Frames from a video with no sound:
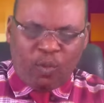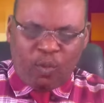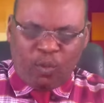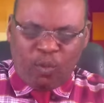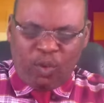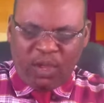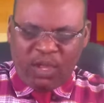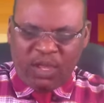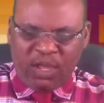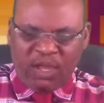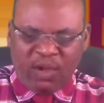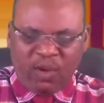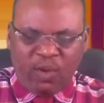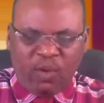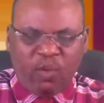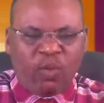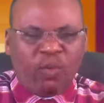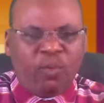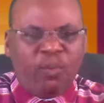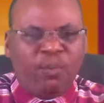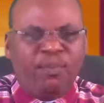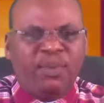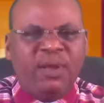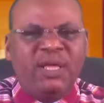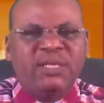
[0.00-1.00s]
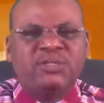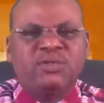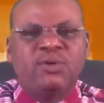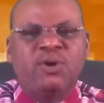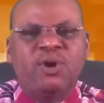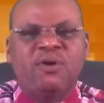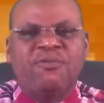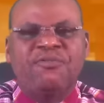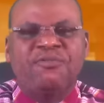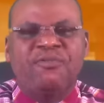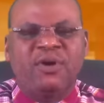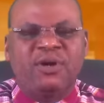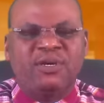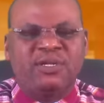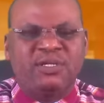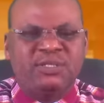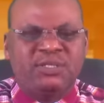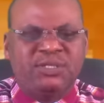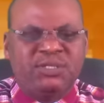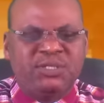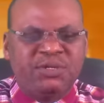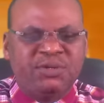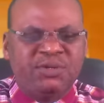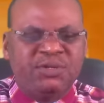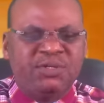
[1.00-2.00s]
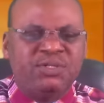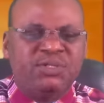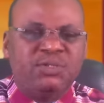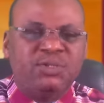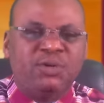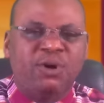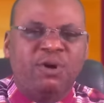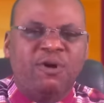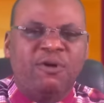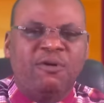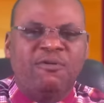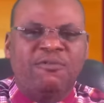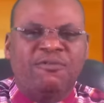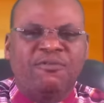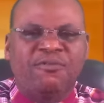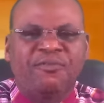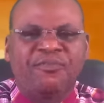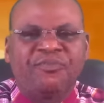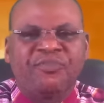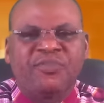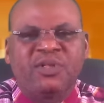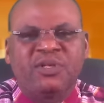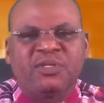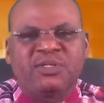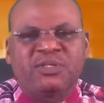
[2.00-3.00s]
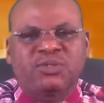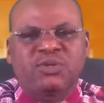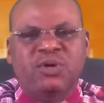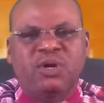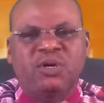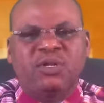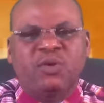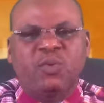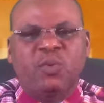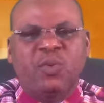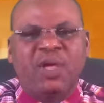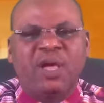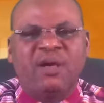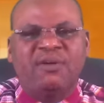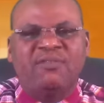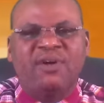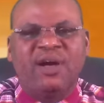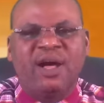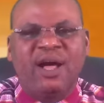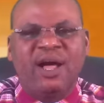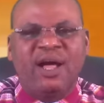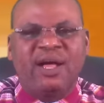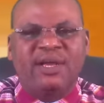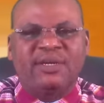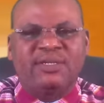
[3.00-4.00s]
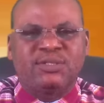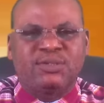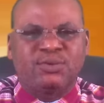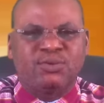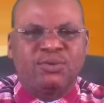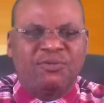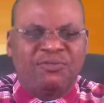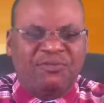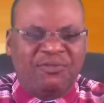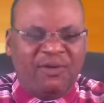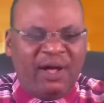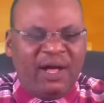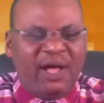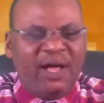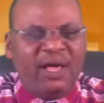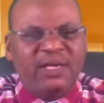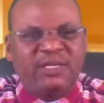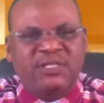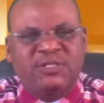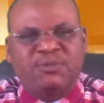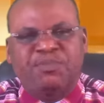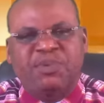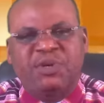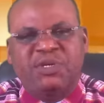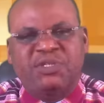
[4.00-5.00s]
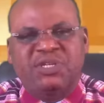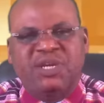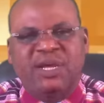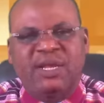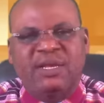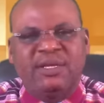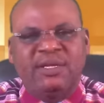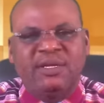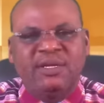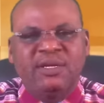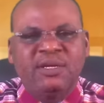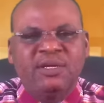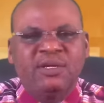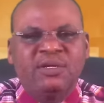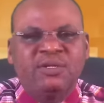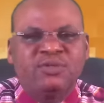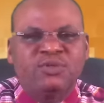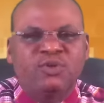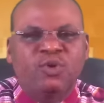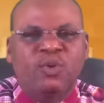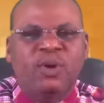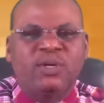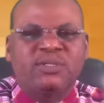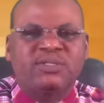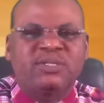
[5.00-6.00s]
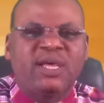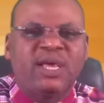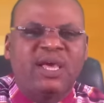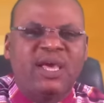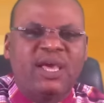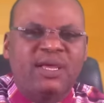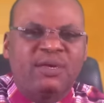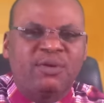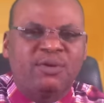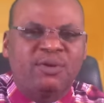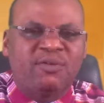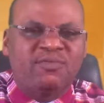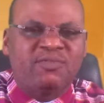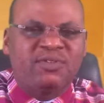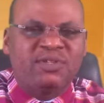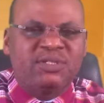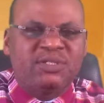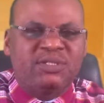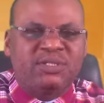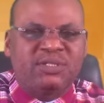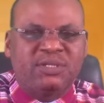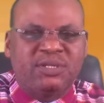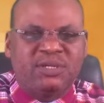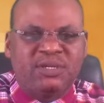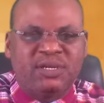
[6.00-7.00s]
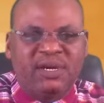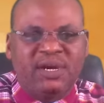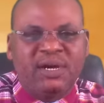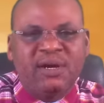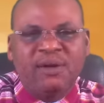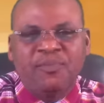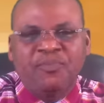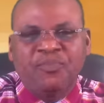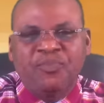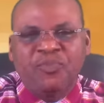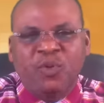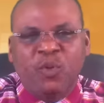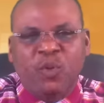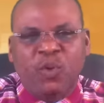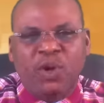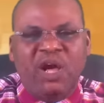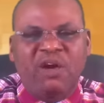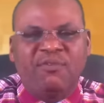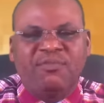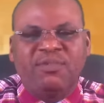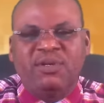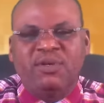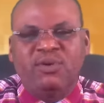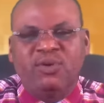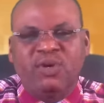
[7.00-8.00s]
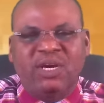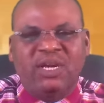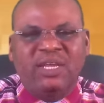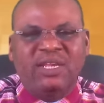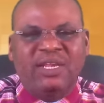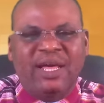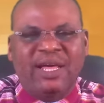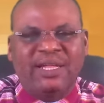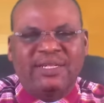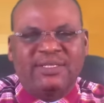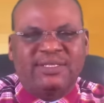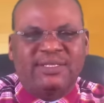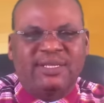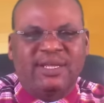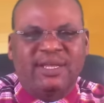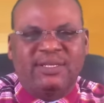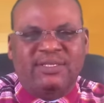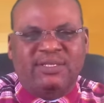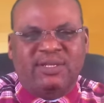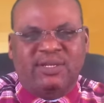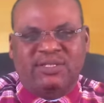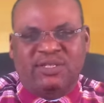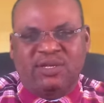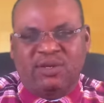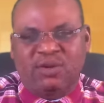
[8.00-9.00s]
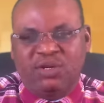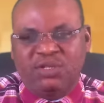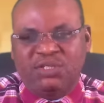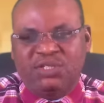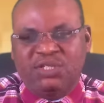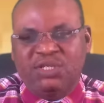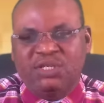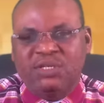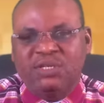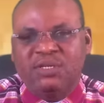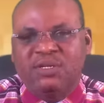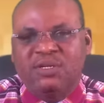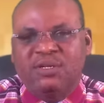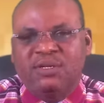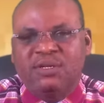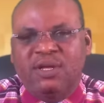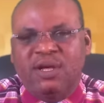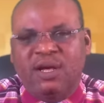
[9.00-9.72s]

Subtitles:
We bless God for the series of study we have had so far, especially towards the end of this year. We have been looking at eschatology